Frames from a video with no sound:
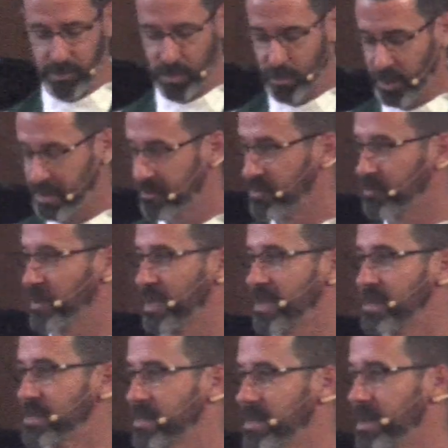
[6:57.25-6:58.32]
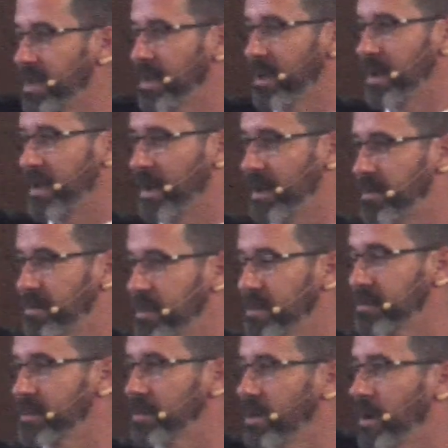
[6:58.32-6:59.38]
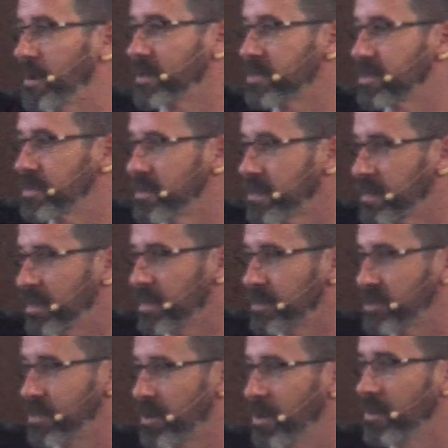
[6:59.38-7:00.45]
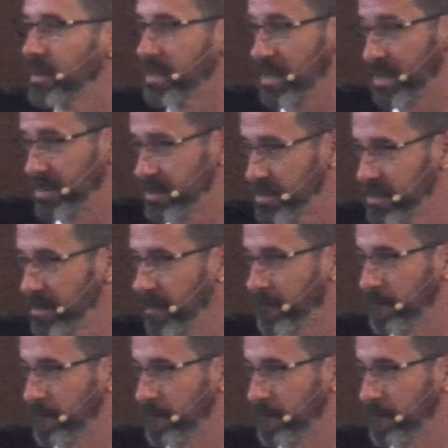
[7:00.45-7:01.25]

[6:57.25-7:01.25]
One of the ways I think that God is calling us